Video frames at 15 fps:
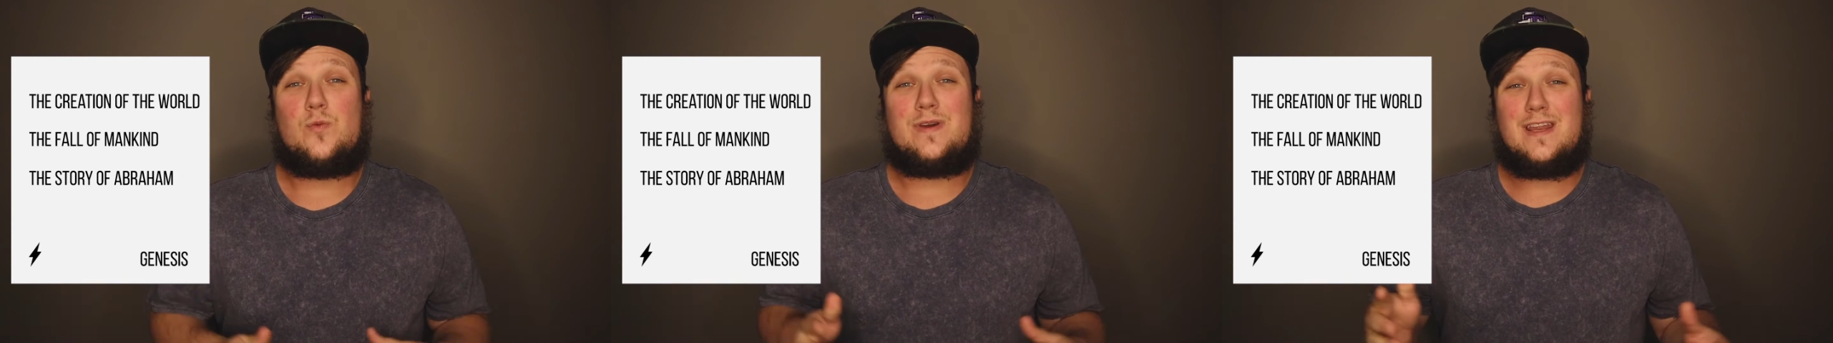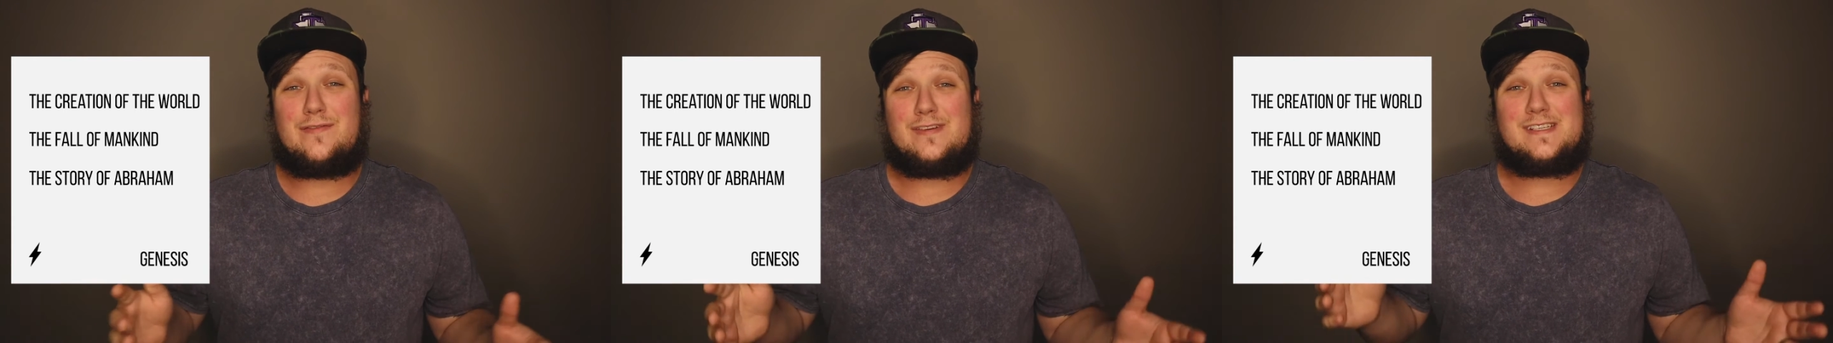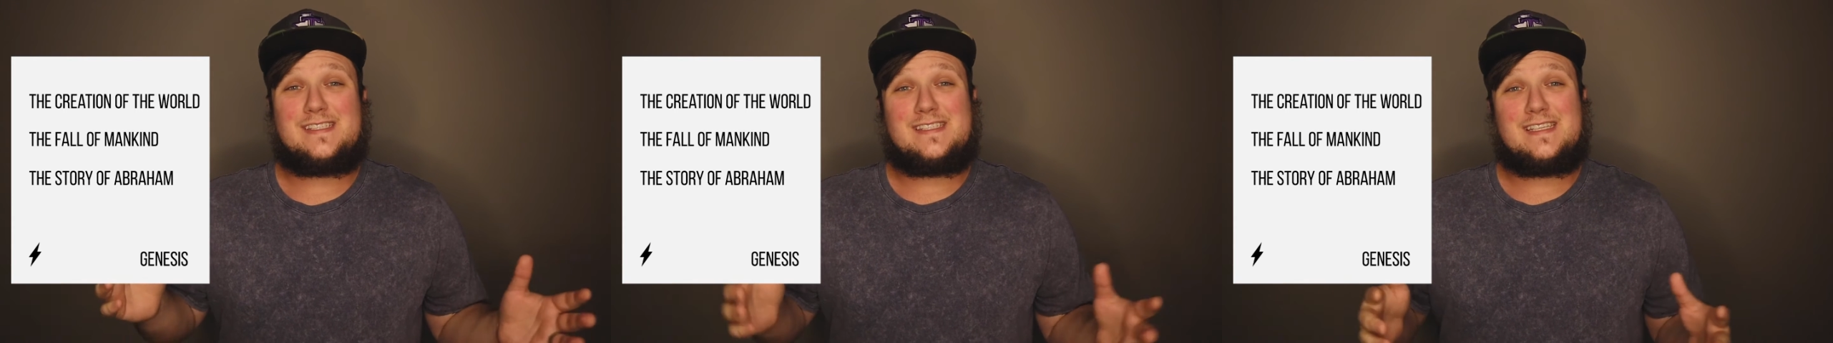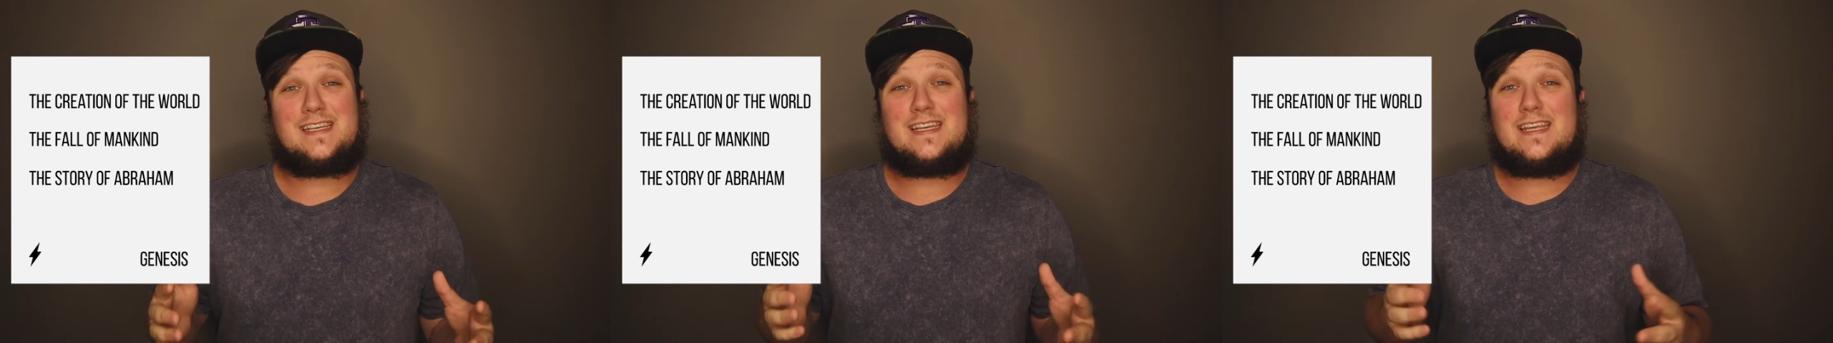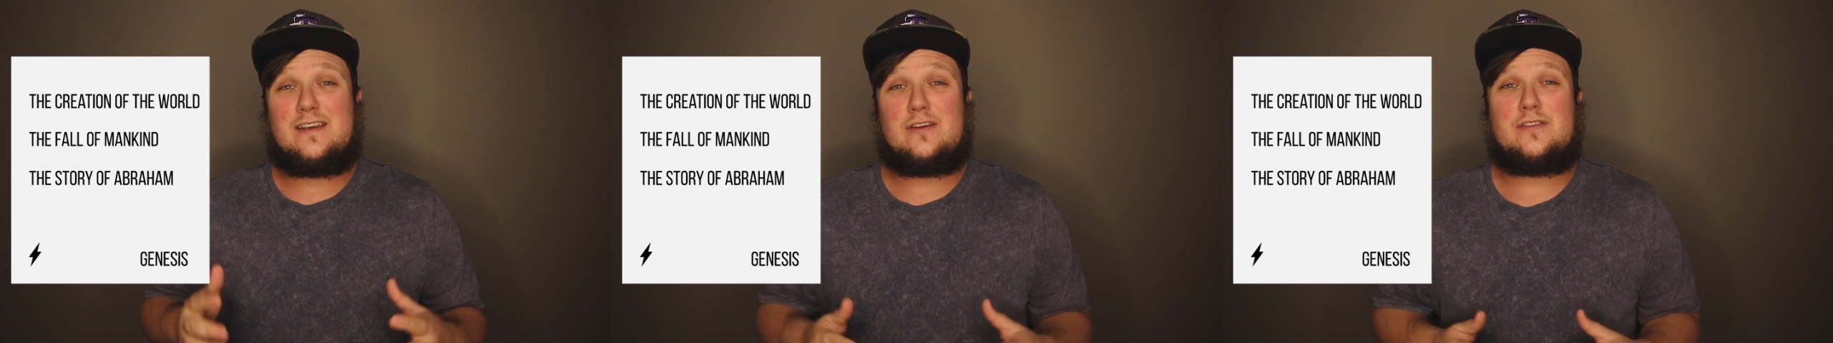whenever
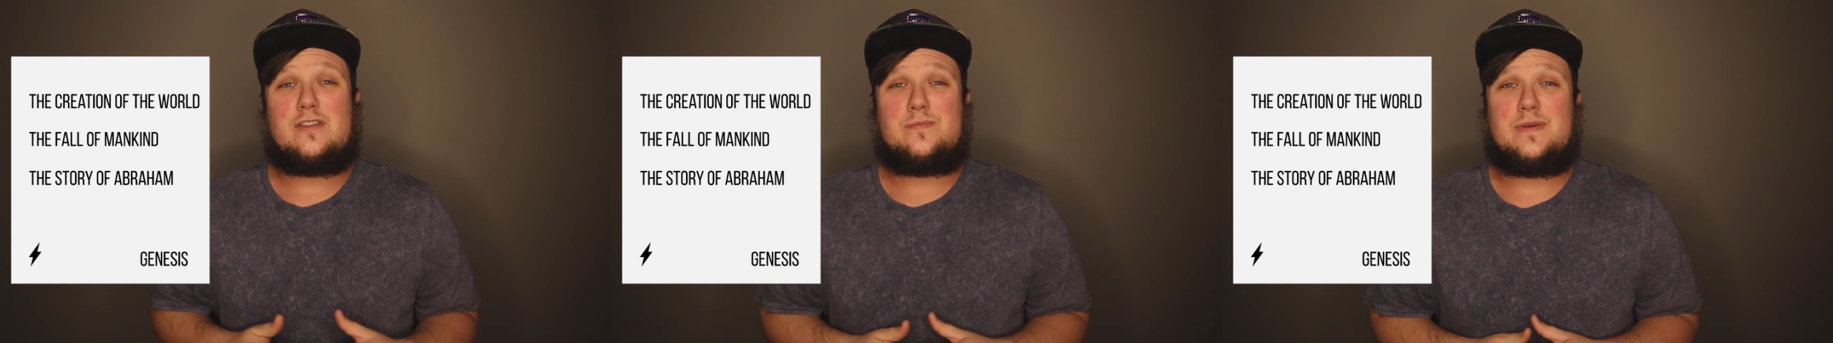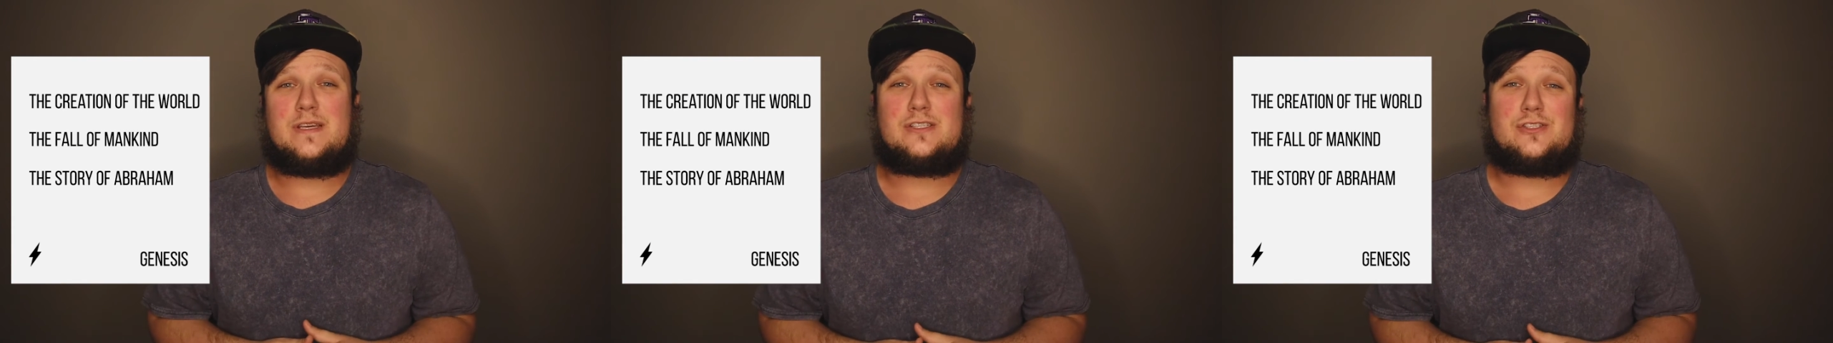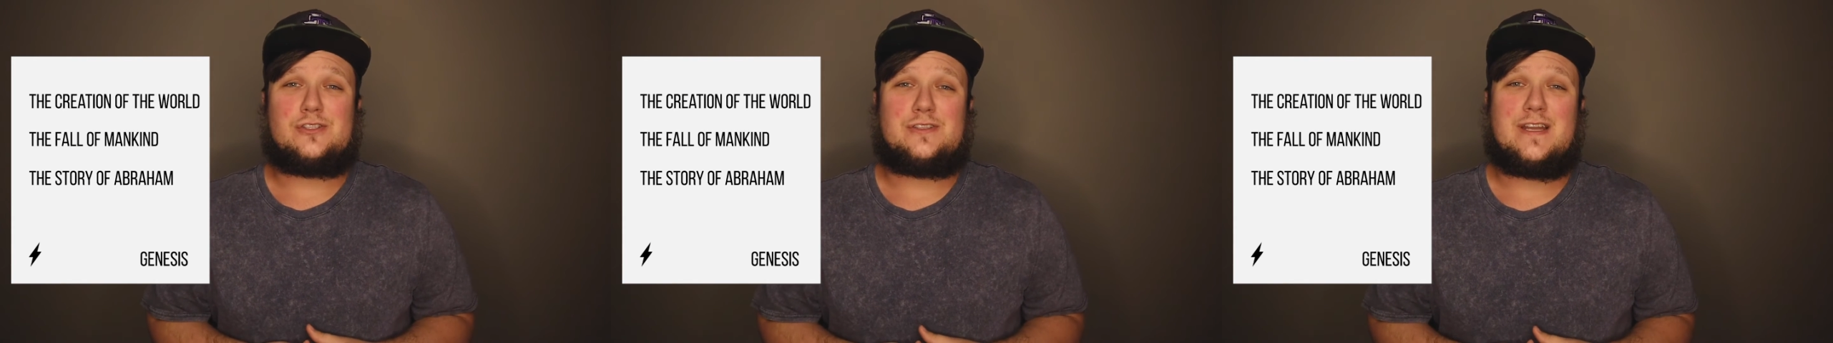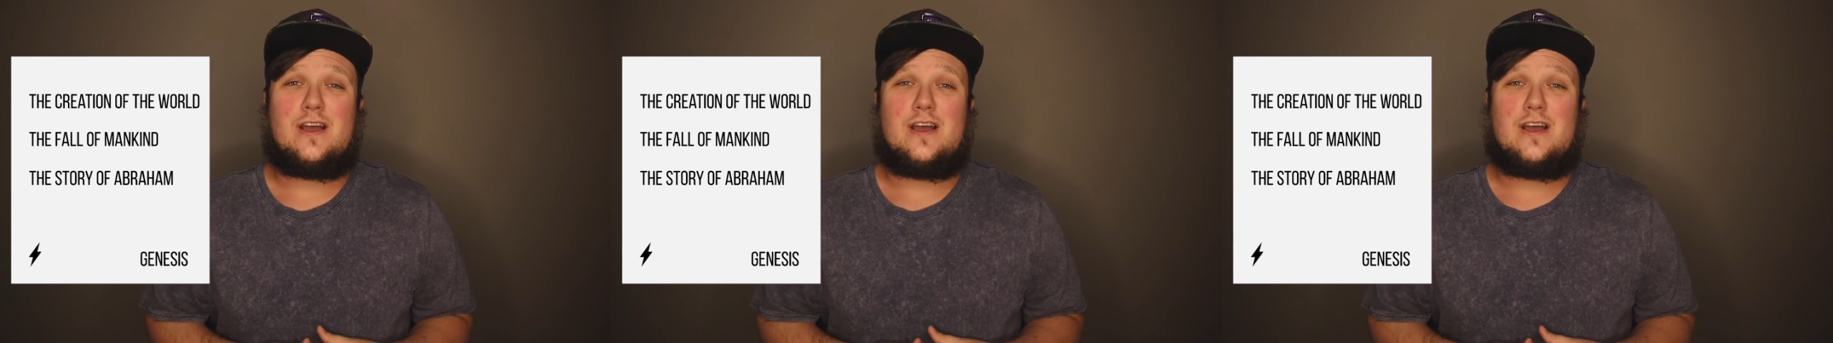sin entered the picture.